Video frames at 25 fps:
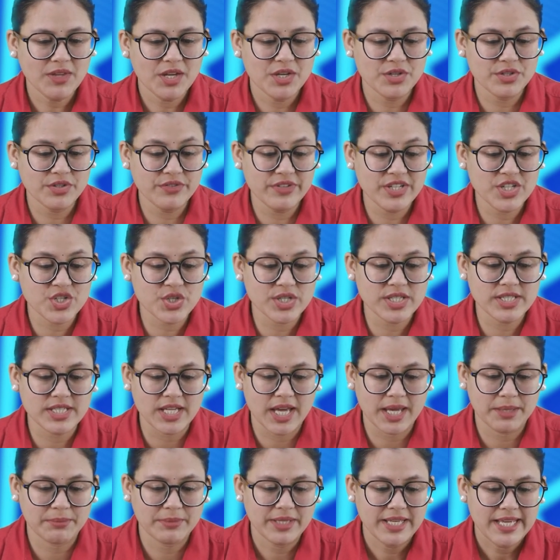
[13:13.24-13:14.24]
Revision
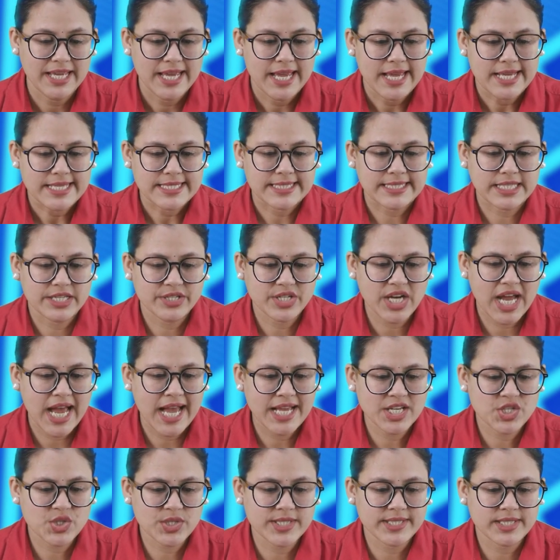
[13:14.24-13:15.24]
time.
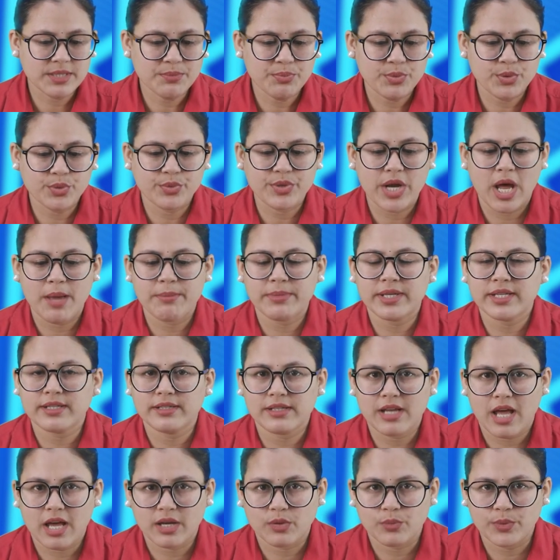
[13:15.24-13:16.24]
Scratch is a
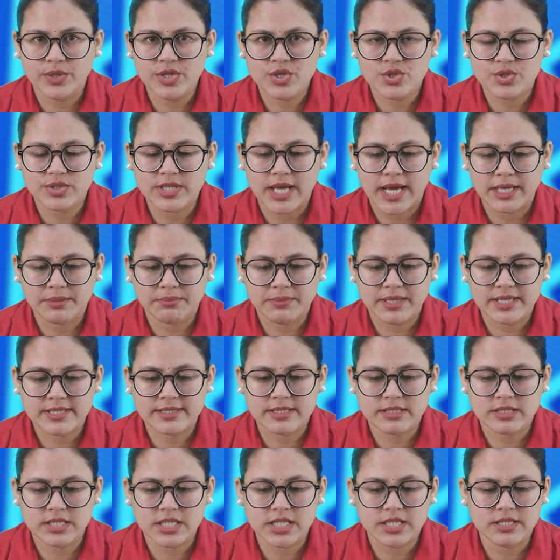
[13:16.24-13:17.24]
programming language that makes
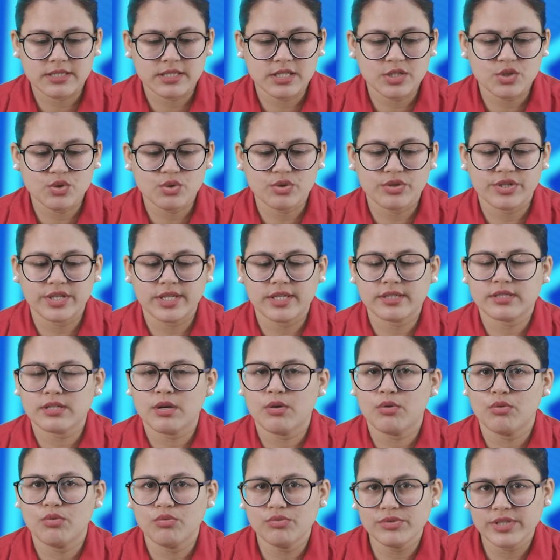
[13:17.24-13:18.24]
it easy to create
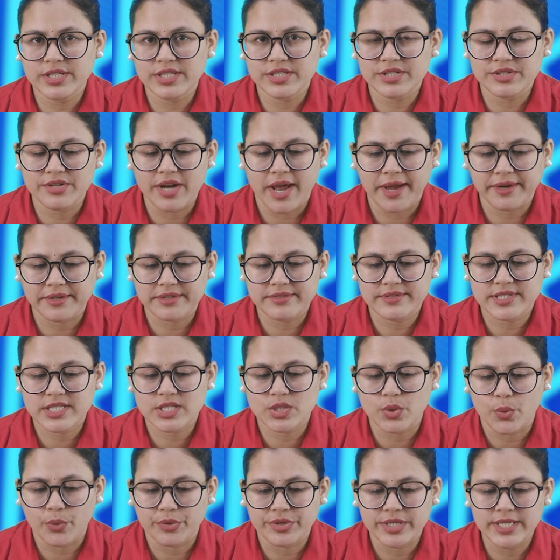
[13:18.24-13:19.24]
our own interactive
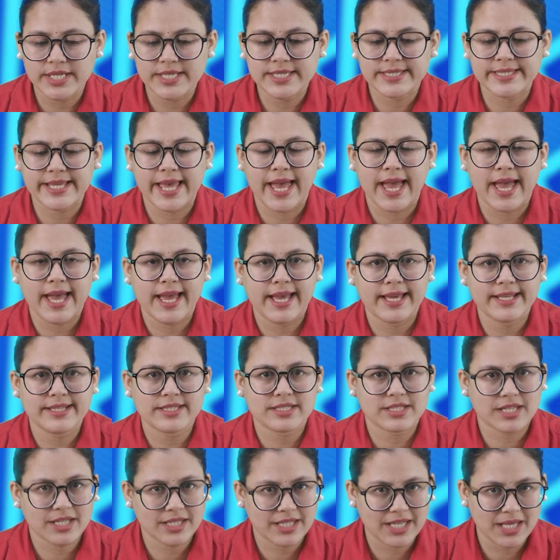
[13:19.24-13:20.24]
stories
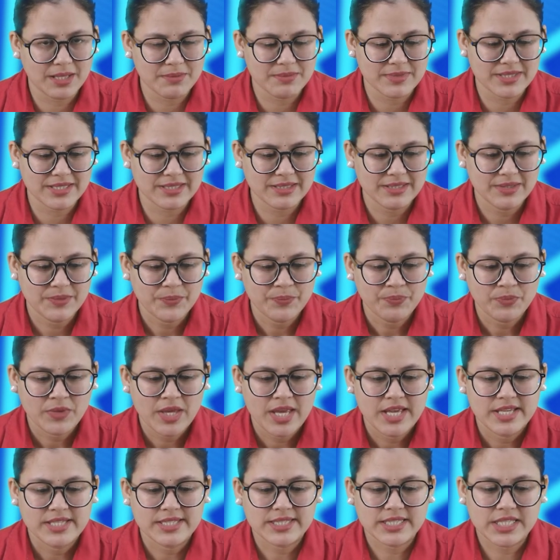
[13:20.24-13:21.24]
and games.
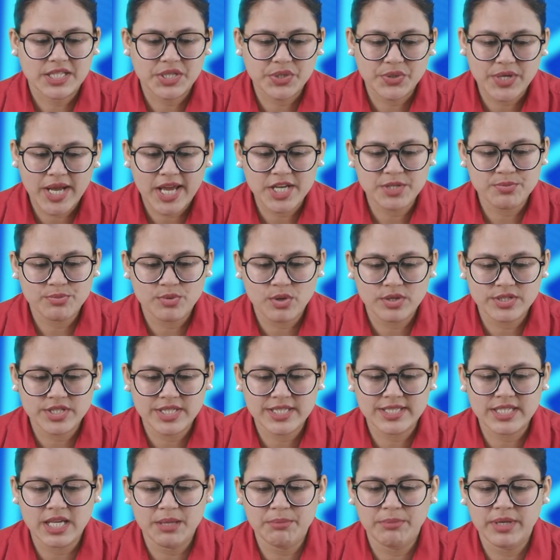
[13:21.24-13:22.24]
Scratch
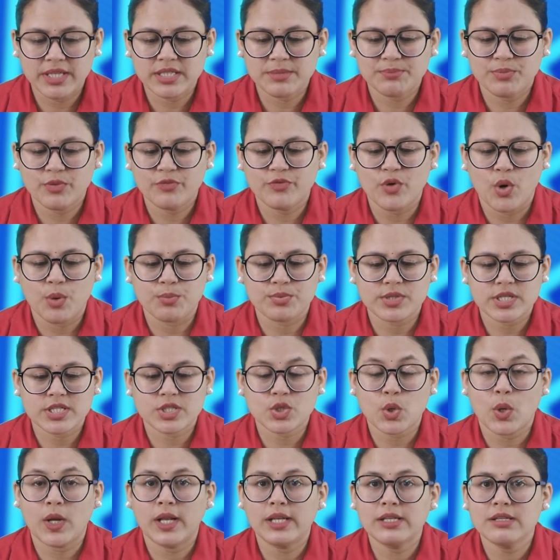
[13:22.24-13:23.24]
projects are made up of objects
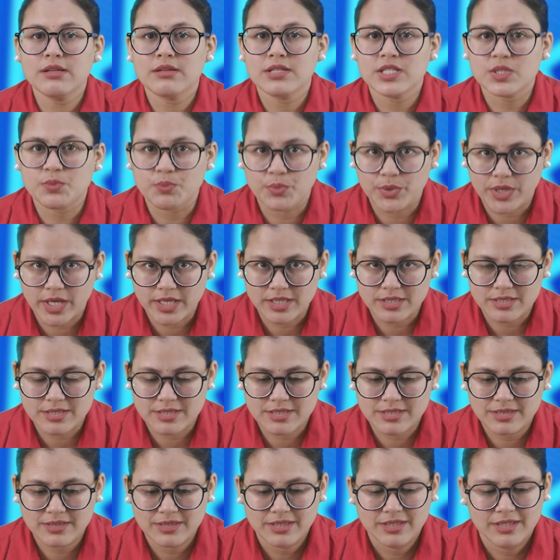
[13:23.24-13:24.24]
called
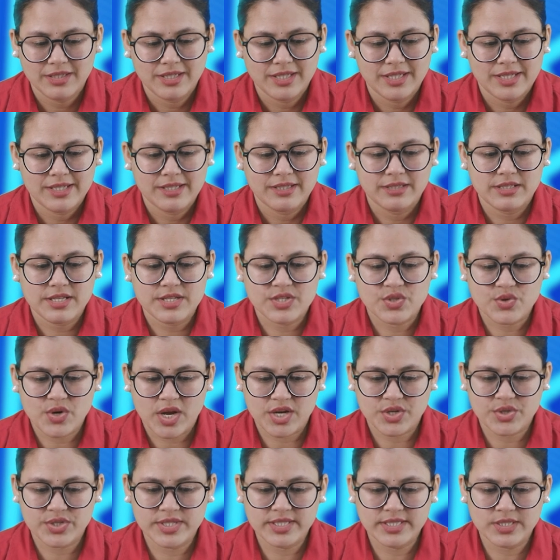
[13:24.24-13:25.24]
sprites. The
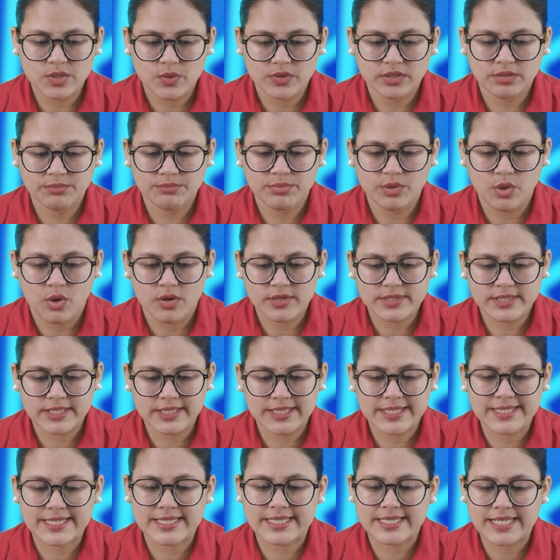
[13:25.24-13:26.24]
instructions on the blocks
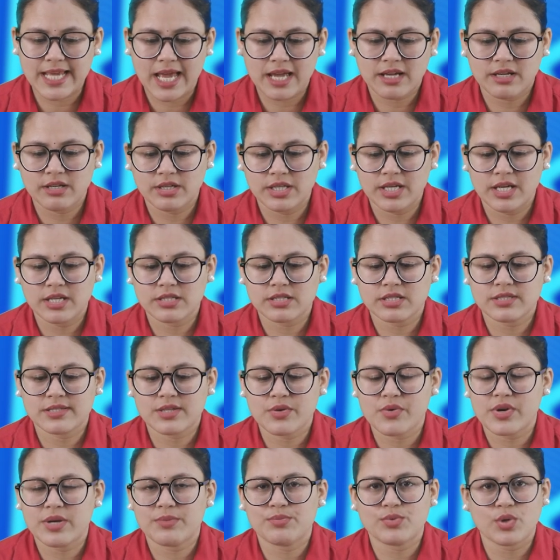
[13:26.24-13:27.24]
in a stack create a
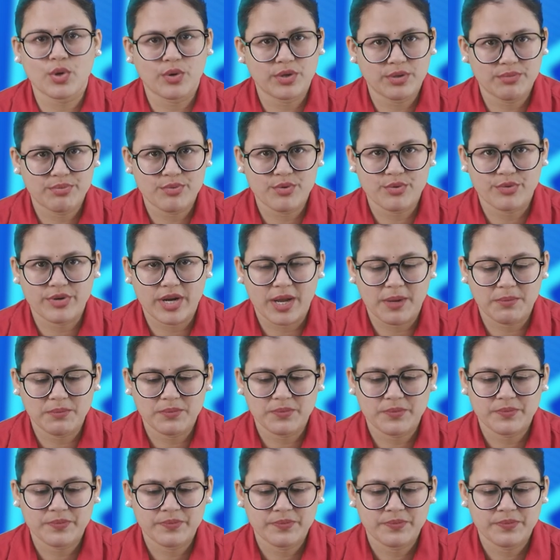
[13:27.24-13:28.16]
script or a program.